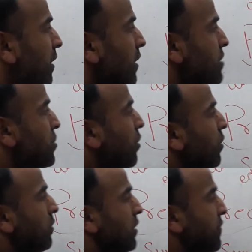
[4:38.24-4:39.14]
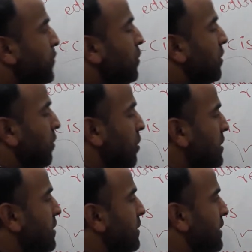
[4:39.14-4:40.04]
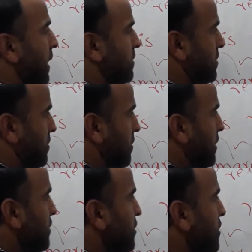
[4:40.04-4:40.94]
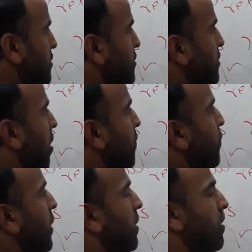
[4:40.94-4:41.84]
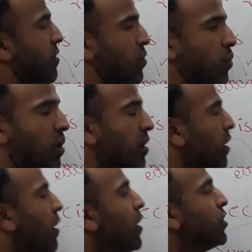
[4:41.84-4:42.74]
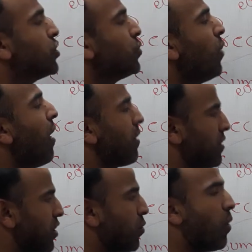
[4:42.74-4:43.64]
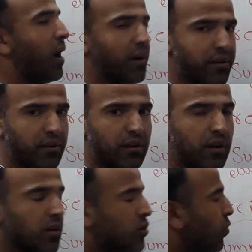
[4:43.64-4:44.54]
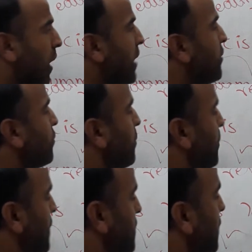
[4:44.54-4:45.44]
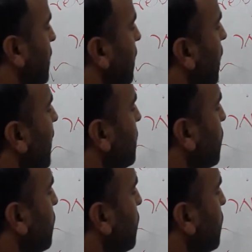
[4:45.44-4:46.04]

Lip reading: so if your original text consists of 100 words, you are required to write your Précis not